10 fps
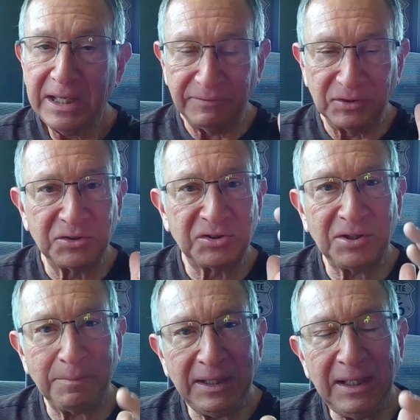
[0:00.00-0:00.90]
If there's
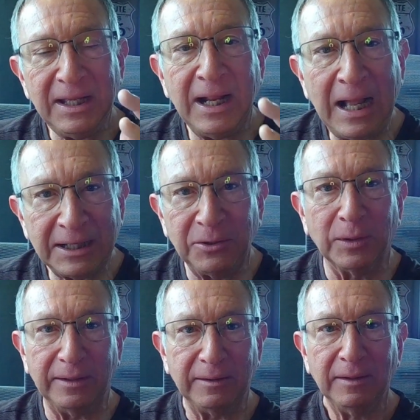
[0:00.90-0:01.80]
something
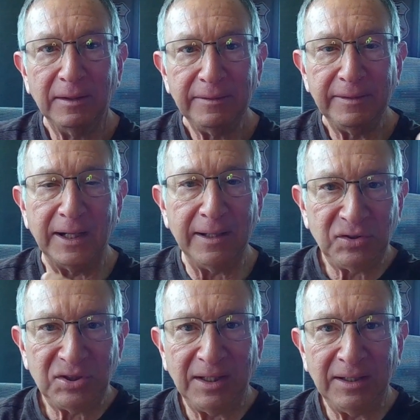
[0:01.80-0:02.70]
inaccurate that
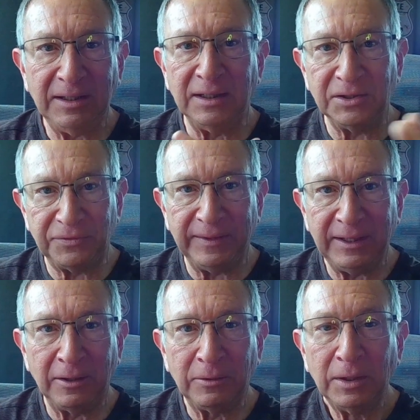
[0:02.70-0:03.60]
I've said in this
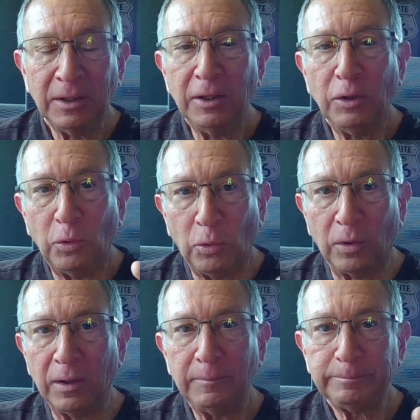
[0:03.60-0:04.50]
video,
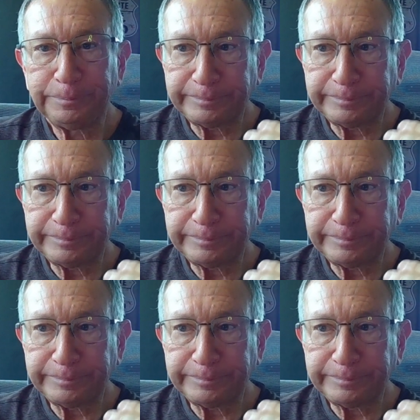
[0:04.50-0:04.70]
or